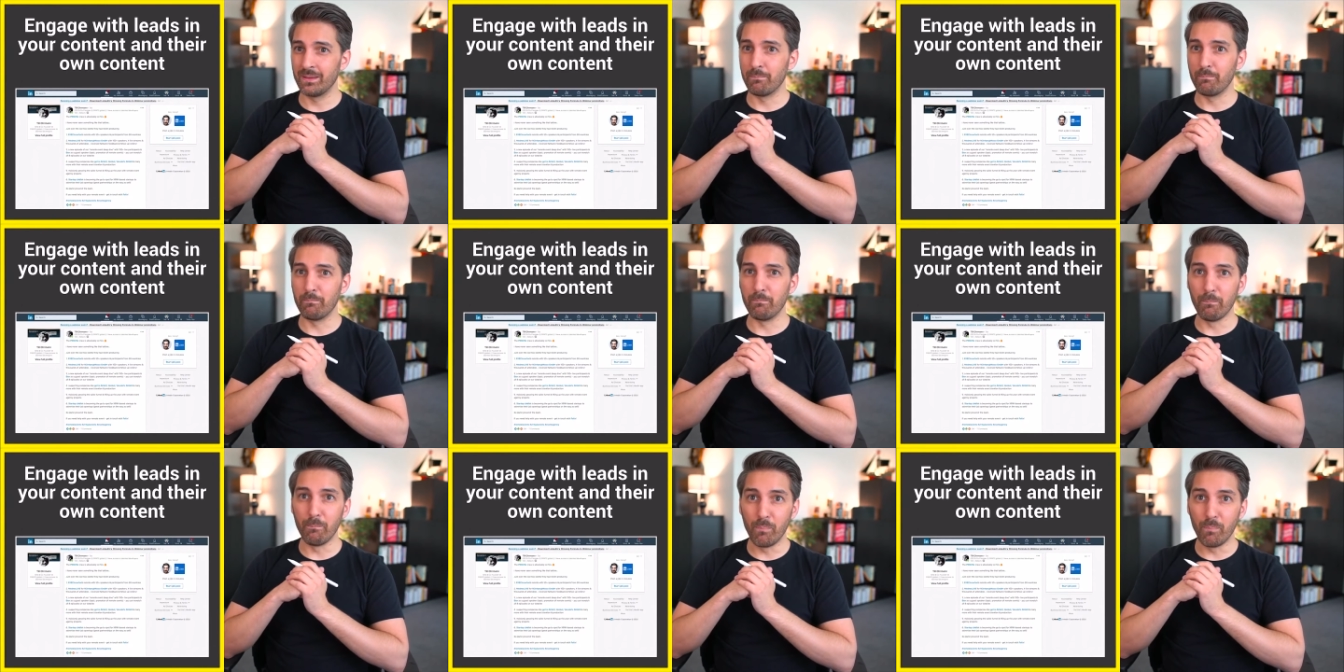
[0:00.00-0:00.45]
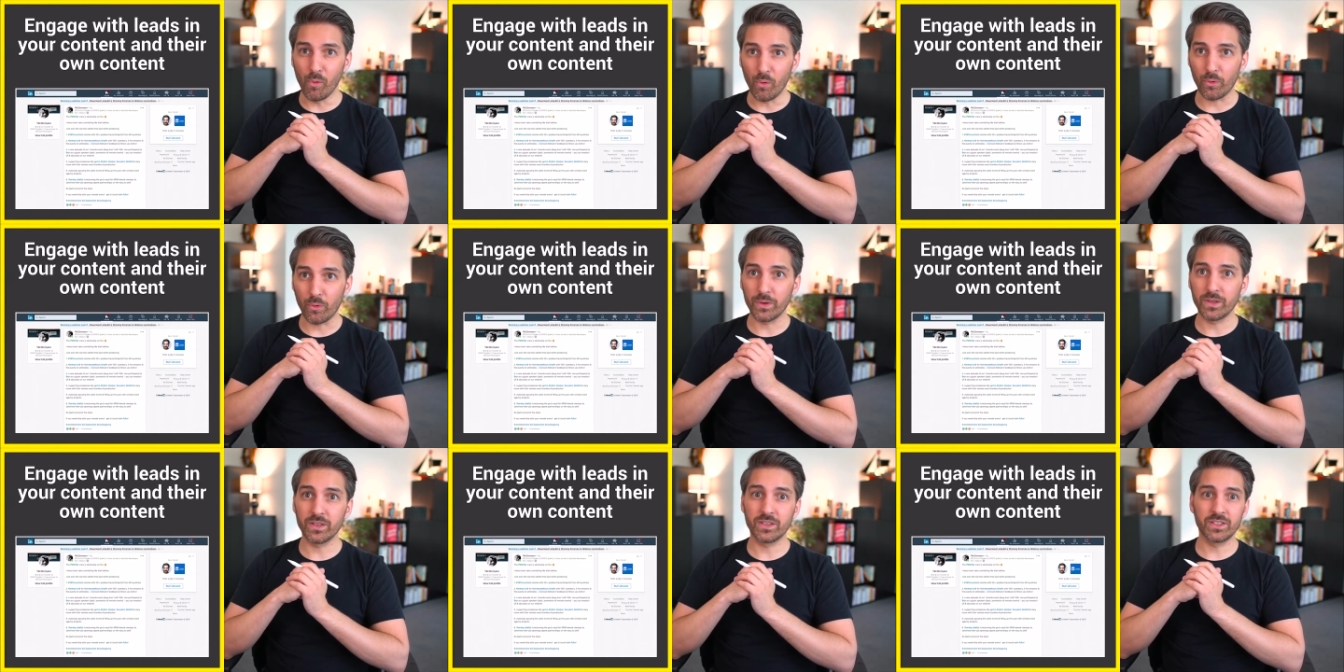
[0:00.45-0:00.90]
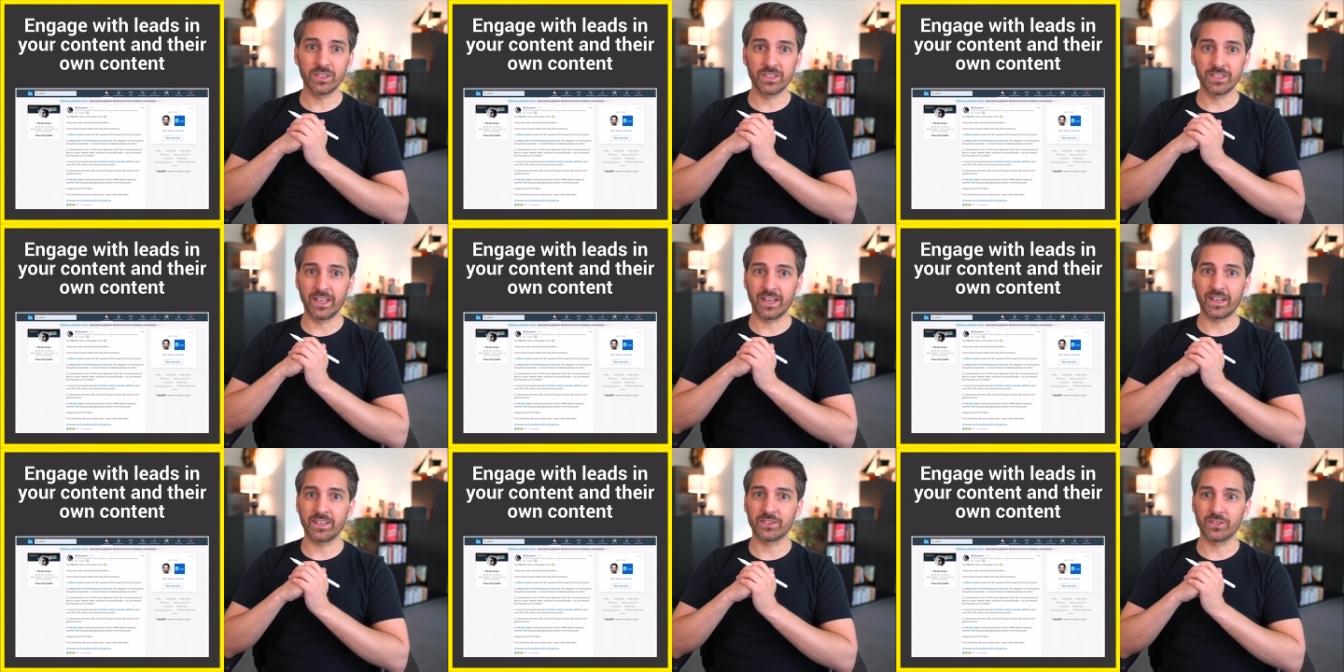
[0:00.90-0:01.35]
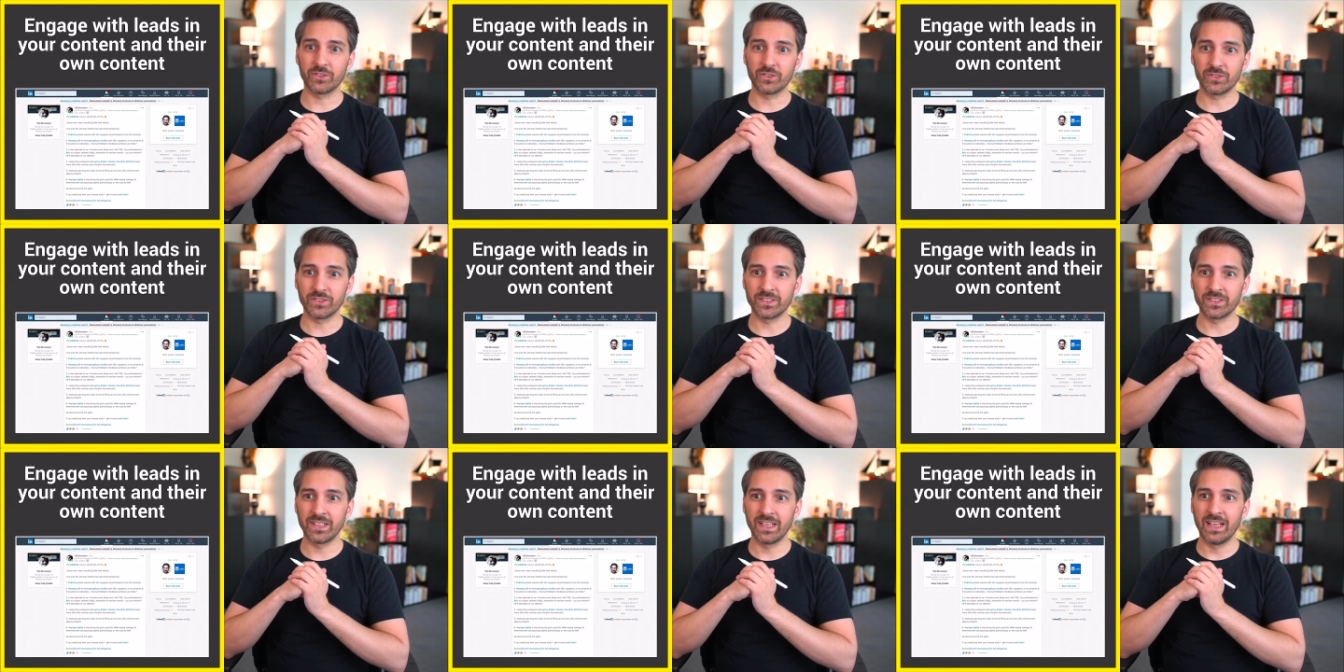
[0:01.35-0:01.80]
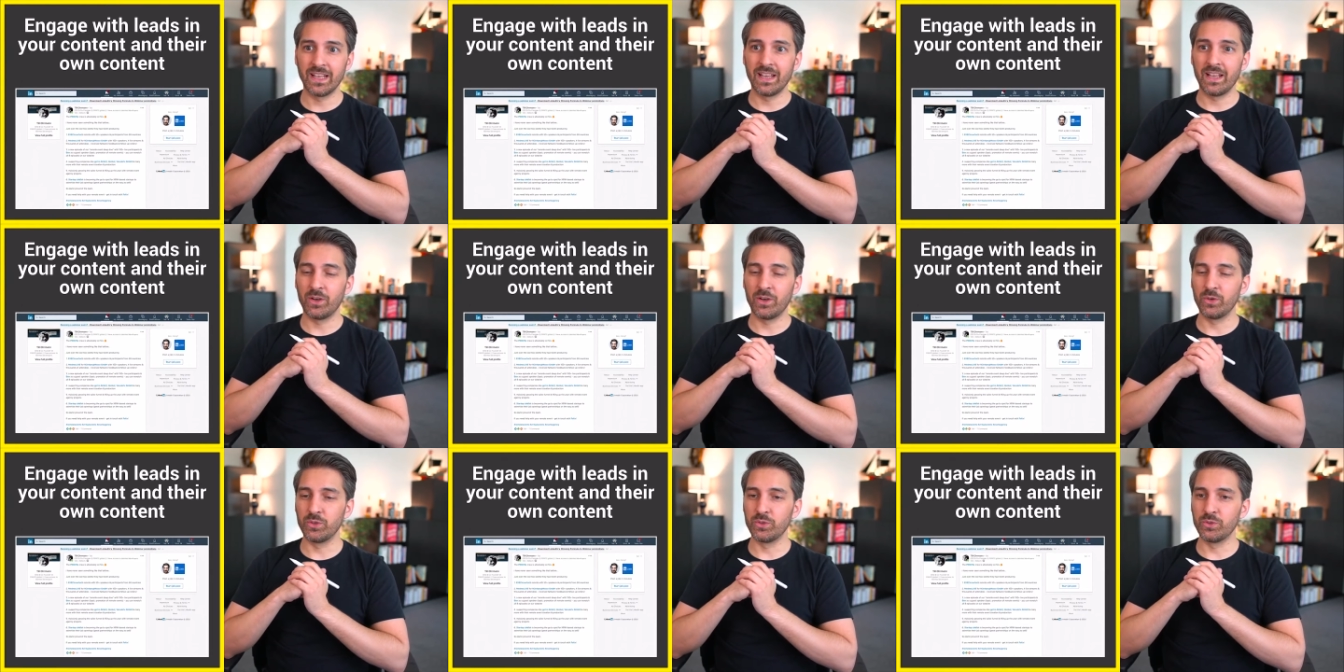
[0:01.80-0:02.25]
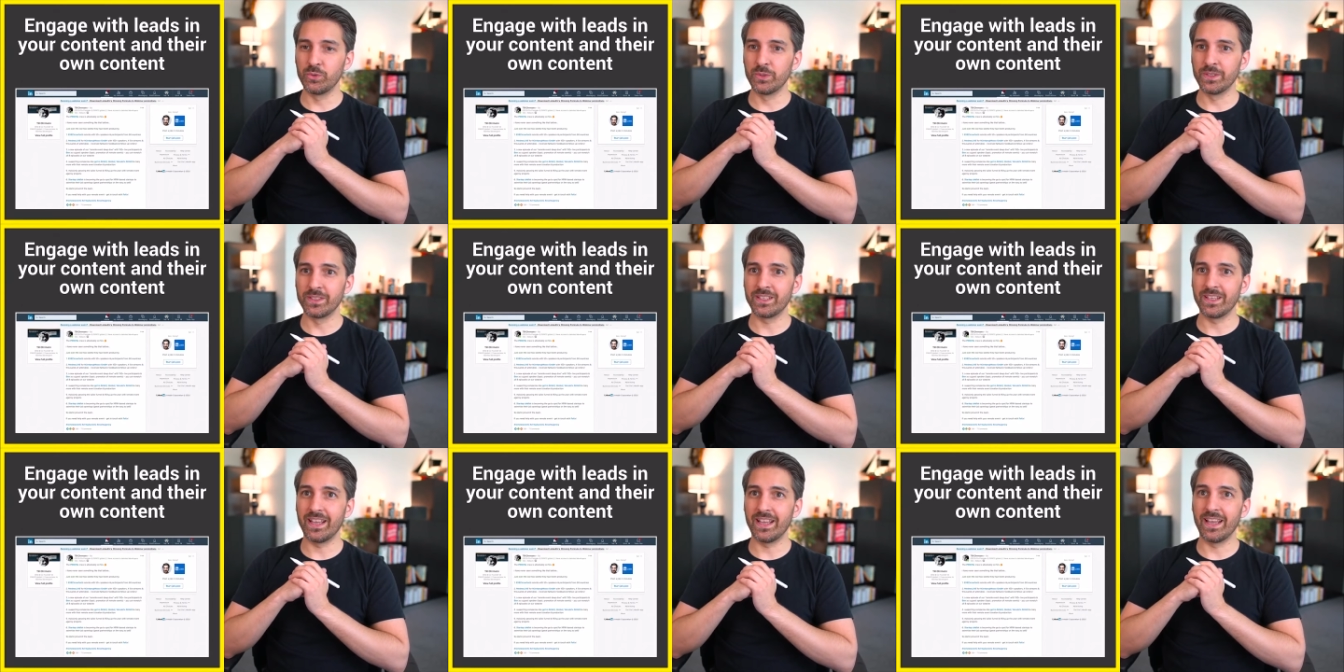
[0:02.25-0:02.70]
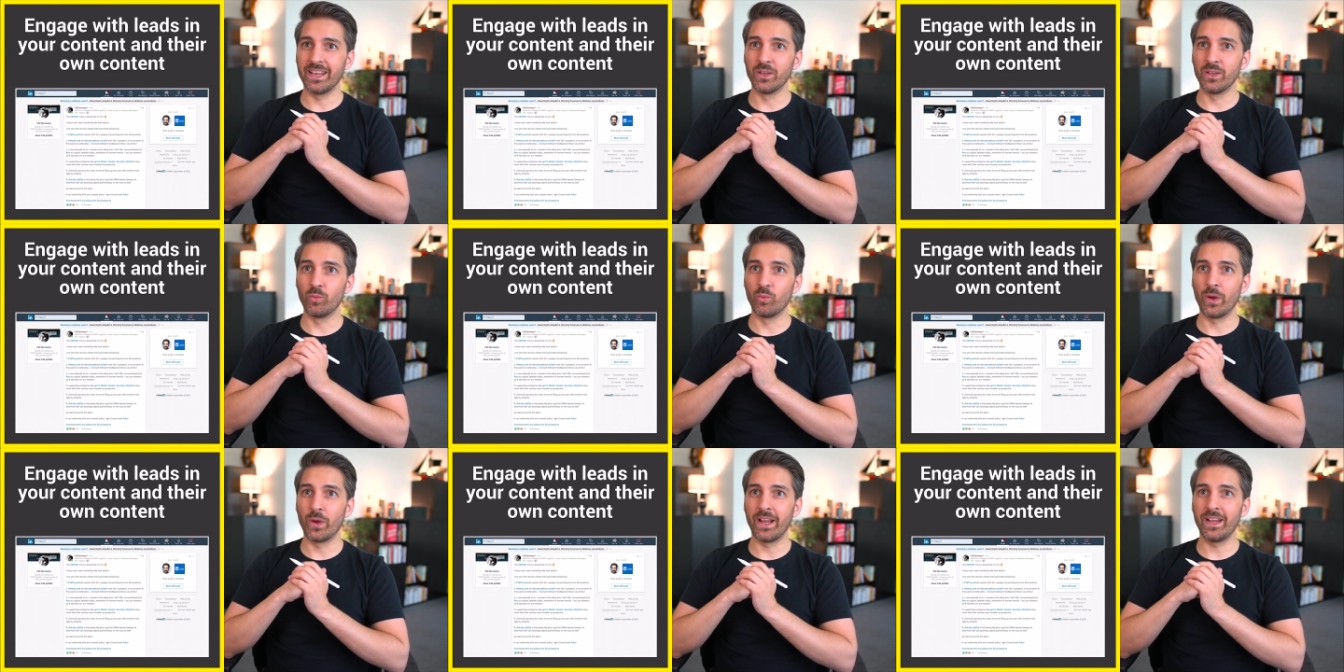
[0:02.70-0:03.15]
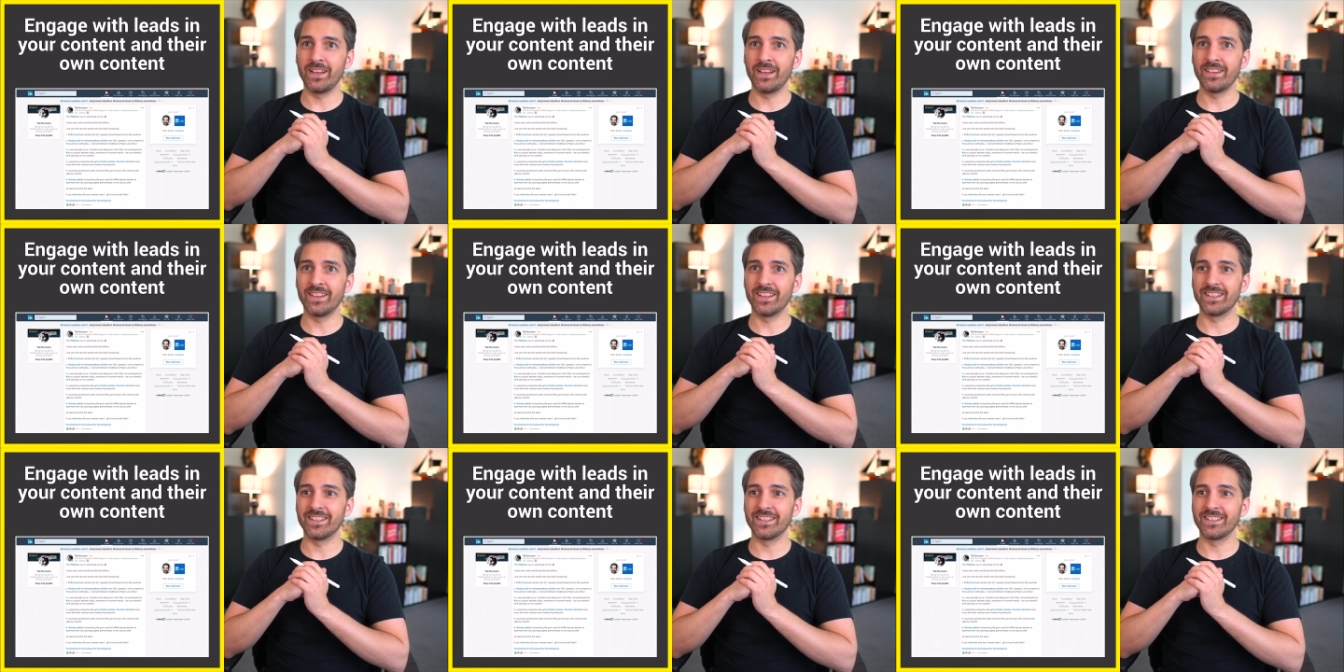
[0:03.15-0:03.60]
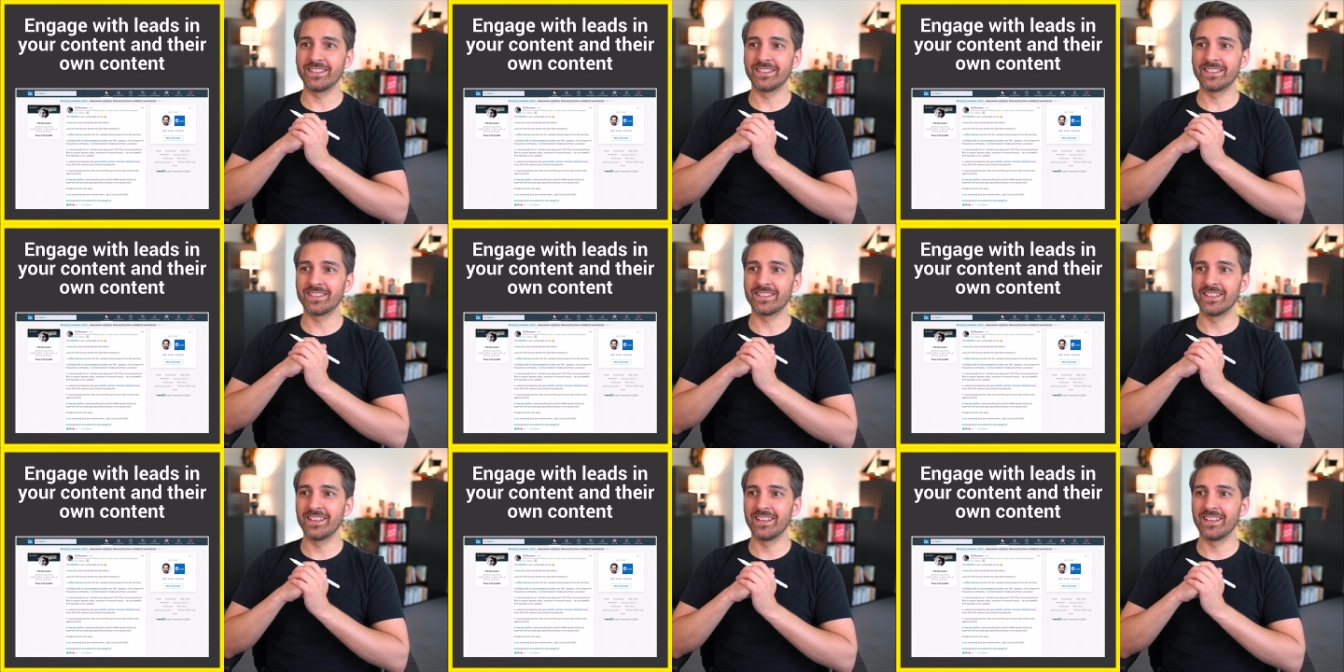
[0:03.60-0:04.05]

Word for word: born connectors who do it in a way that is